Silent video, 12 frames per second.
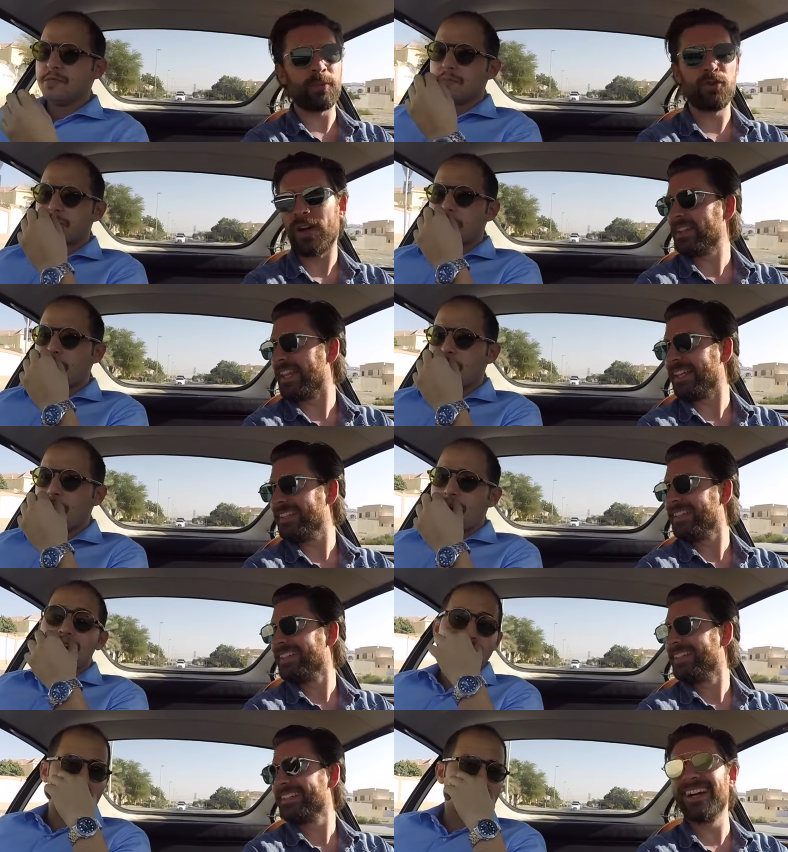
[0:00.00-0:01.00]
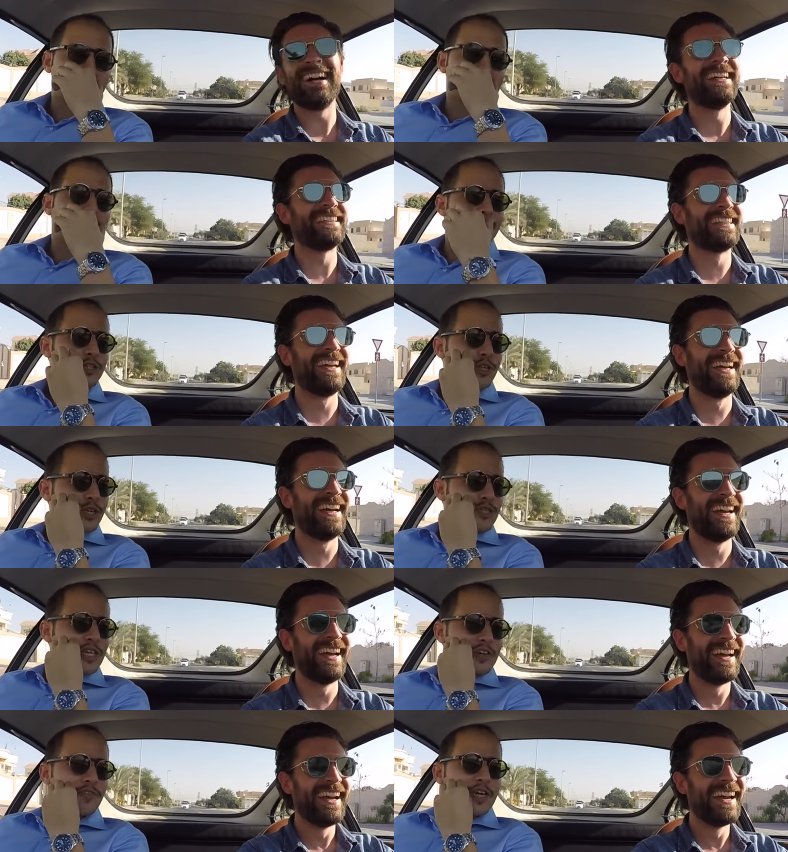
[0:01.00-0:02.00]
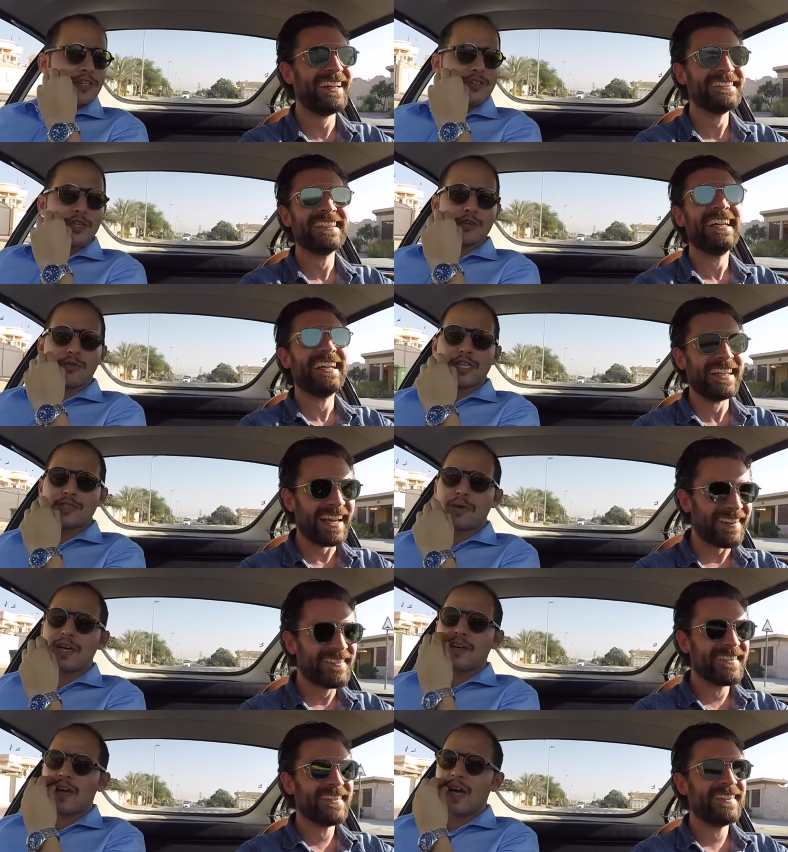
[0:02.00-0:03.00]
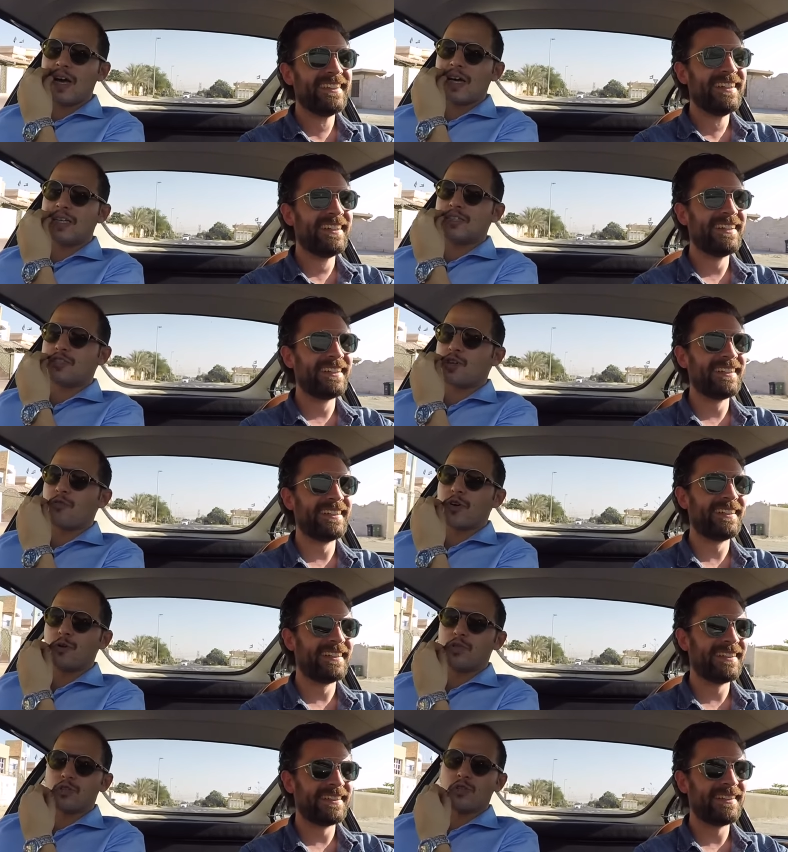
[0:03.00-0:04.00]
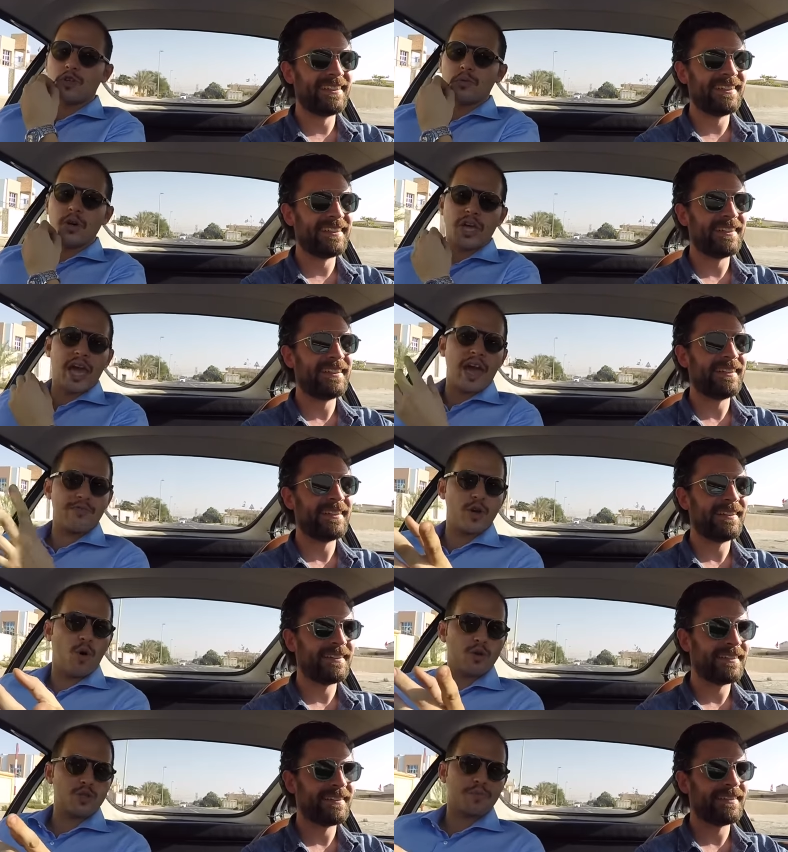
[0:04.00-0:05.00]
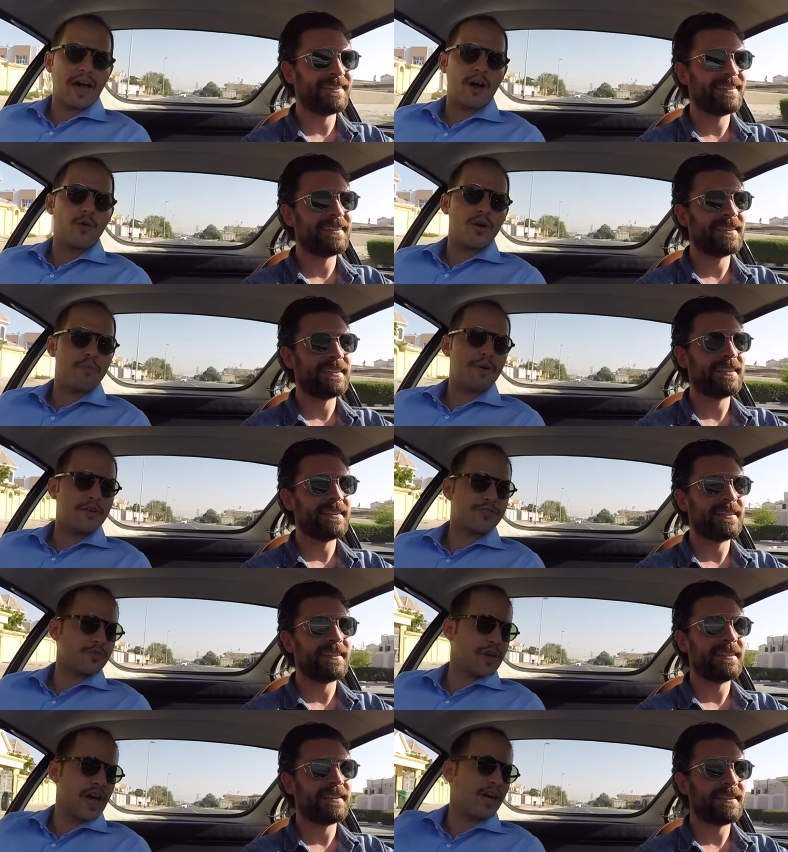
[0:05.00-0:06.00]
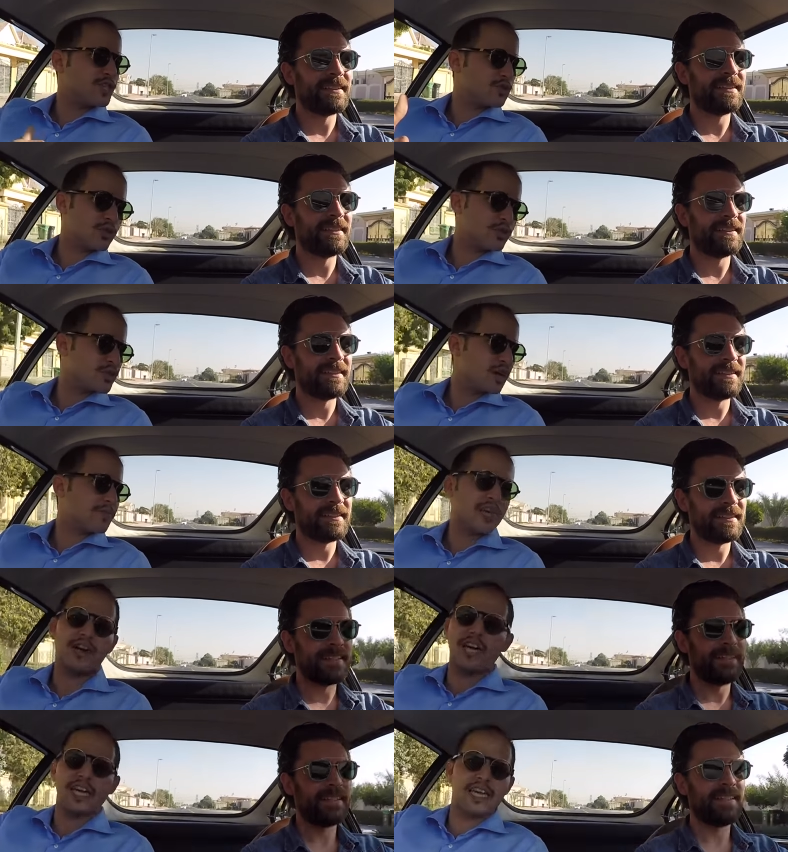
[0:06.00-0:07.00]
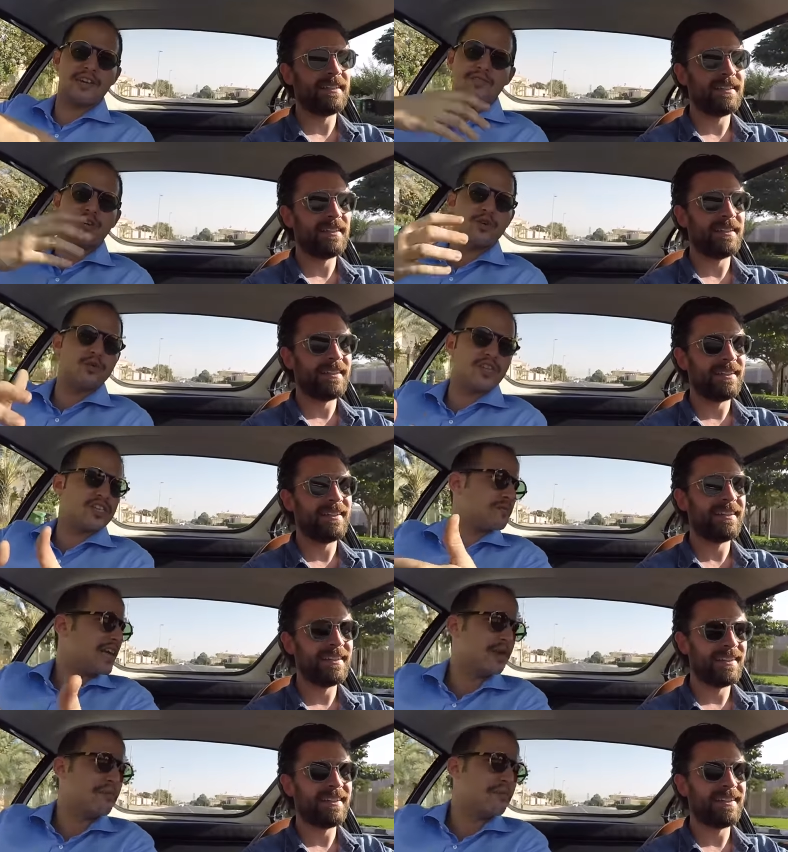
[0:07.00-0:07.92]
Speaker 1: some cred then. Exactly. Yeah, it's a good CV. It's a good resume. Yeah. And so Ferruccio told him, okay, every horsepower above 300 or something, I'm going to give you this many